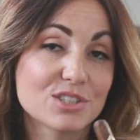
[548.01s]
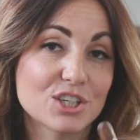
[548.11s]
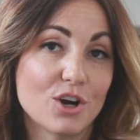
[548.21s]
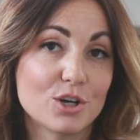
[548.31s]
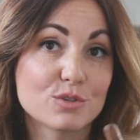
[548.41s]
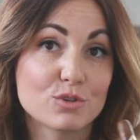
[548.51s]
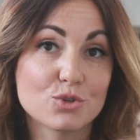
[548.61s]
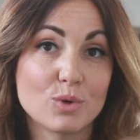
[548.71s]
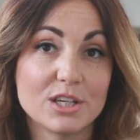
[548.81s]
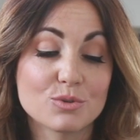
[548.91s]
cigars for
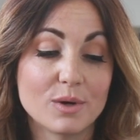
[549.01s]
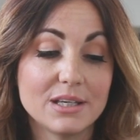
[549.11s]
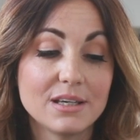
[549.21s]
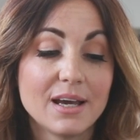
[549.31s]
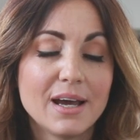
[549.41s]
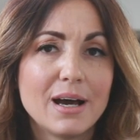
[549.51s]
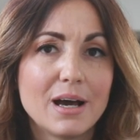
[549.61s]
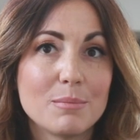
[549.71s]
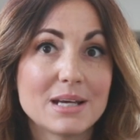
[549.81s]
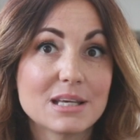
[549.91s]
2020.
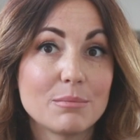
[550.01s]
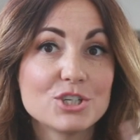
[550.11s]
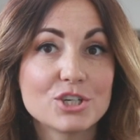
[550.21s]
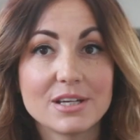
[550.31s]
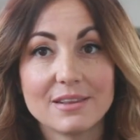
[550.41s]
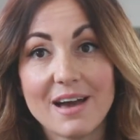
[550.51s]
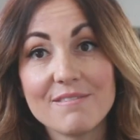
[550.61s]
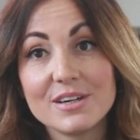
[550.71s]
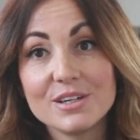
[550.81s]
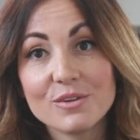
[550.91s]
Um, as I mentioned in
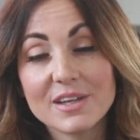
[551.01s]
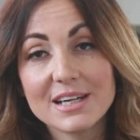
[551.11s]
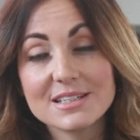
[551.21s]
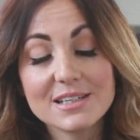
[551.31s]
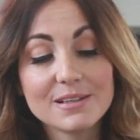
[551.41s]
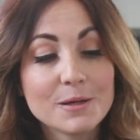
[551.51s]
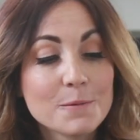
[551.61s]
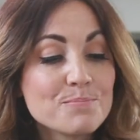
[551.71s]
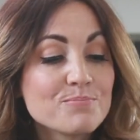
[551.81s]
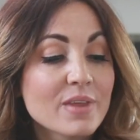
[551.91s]
that video that I did,
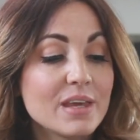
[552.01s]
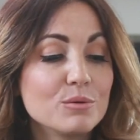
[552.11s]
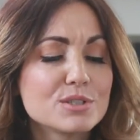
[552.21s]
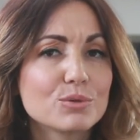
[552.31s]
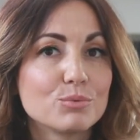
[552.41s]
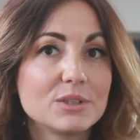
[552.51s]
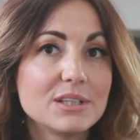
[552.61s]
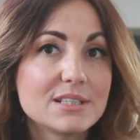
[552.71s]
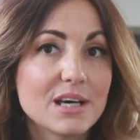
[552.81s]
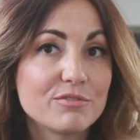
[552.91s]
it was a
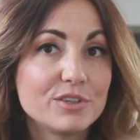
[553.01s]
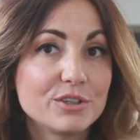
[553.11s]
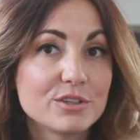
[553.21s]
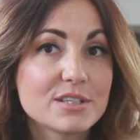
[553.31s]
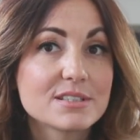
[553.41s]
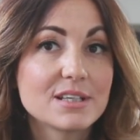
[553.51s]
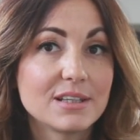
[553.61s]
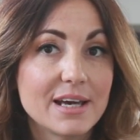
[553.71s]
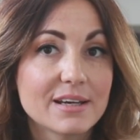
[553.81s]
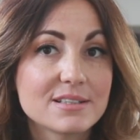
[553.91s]
really tough year to
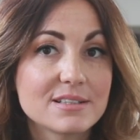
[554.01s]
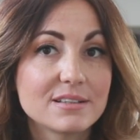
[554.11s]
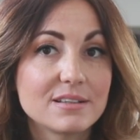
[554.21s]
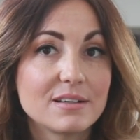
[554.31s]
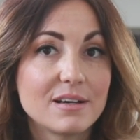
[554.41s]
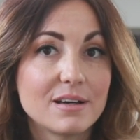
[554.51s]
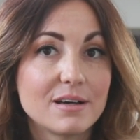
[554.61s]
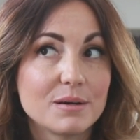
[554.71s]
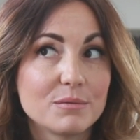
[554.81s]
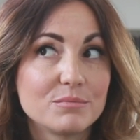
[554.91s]
select
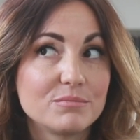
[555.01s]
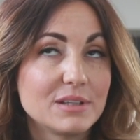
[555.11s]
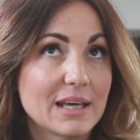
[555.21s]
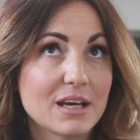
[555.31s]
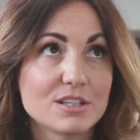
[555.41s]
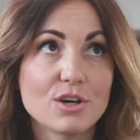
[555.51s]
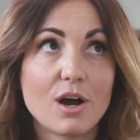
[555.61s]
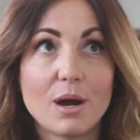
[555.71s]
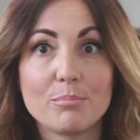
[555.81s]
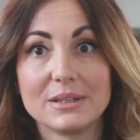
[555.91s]
uh, like a
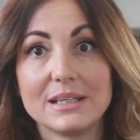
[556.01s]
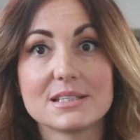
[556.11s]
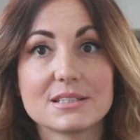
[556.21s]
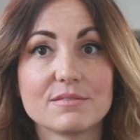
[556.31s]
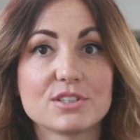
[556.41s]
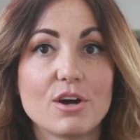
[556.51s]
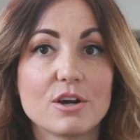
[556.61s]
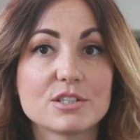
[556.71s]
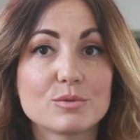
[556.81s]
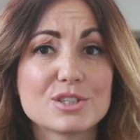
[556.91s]
top list of
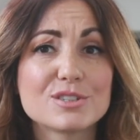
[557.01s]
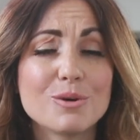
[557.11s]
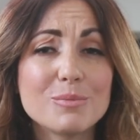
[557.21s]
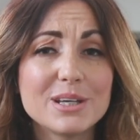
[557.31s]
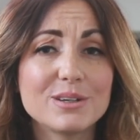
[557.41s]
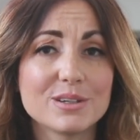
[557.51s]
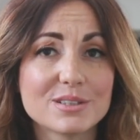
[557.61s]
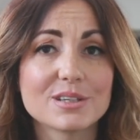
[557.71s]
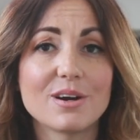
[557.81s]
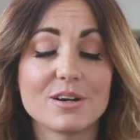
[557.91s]
cigars. There were so many
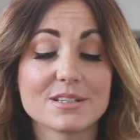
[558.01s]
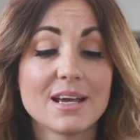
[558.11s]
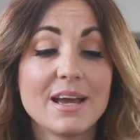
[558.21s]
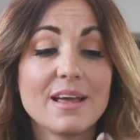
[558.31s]
good cigars.